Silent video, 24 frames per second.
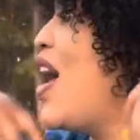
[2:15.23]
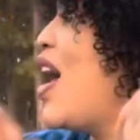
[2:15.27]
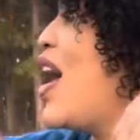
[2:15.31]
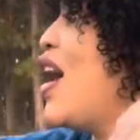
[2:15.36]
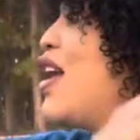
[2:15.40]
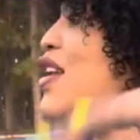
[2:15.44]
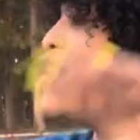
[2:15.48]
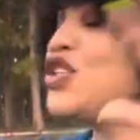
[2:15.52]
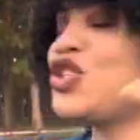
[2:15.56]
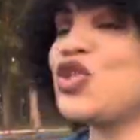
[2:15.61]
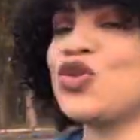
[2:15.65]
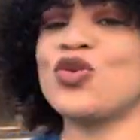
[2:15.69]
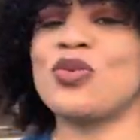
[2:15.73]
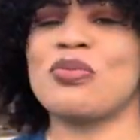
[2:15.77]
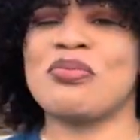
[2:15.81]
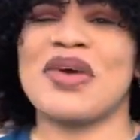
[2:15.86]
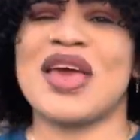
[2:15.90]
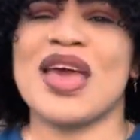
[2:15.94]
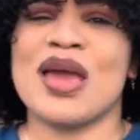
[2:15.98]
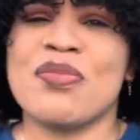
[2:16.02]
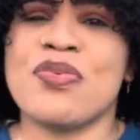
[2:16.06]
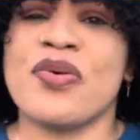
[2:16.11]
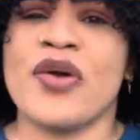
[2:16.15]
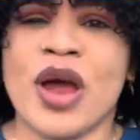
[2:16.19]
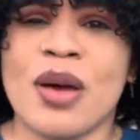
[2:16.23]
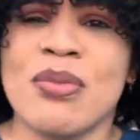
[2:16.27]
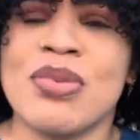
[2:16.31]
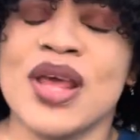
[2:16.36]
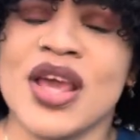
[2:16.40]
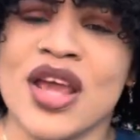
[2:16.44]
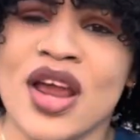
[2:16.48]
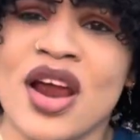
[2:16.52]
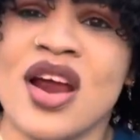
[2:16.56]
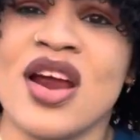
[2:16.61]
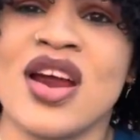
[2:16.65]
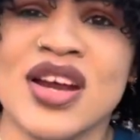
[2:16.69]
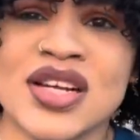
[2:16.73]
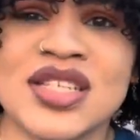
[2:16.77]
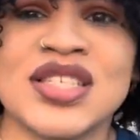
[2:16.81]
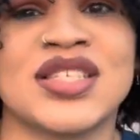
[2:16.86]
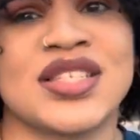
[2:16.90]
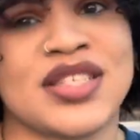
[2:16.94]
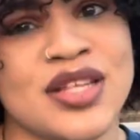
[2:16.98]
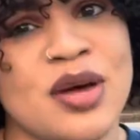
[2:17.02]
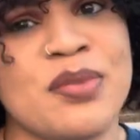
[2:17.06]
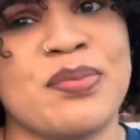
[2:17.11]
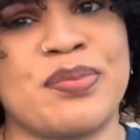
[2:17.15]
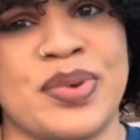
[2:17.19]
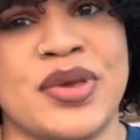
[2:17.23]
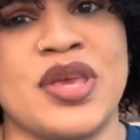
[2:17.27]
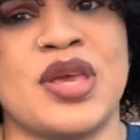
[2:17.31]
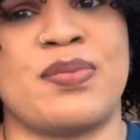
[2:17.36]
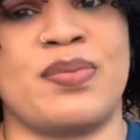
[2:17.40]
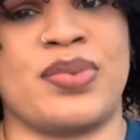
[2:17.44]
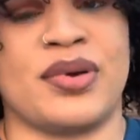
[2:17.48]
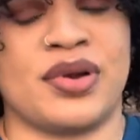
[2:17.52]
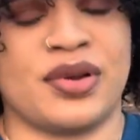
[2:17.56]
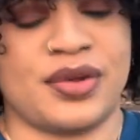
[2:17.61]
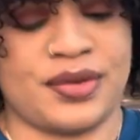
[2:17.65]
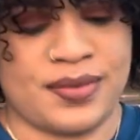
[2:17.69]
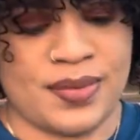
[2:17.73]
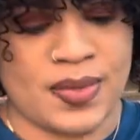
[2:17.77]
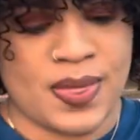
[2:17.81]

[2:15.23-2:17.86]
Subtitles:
And the truth may probably hurt some people.